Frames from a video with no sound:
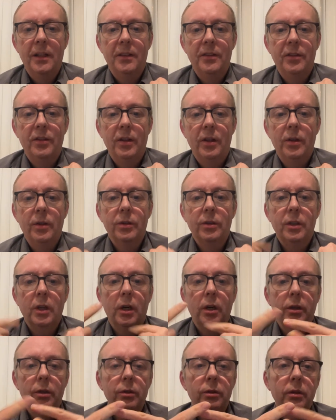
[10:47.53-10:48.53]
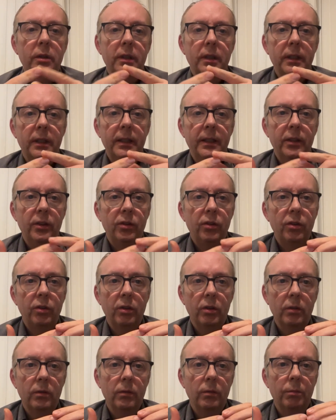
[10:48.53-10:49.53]
So go
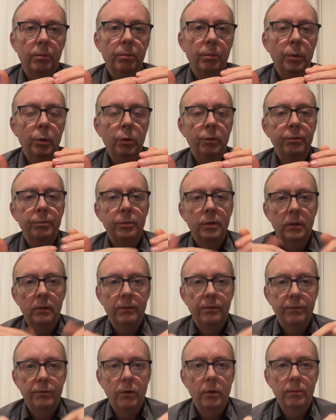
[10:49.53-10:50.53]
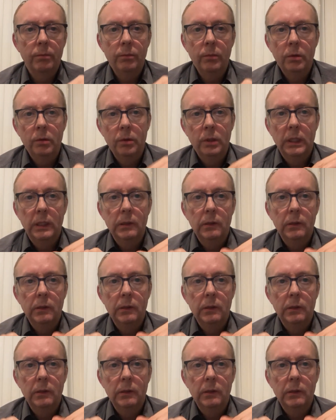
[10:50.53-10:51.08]
is movement from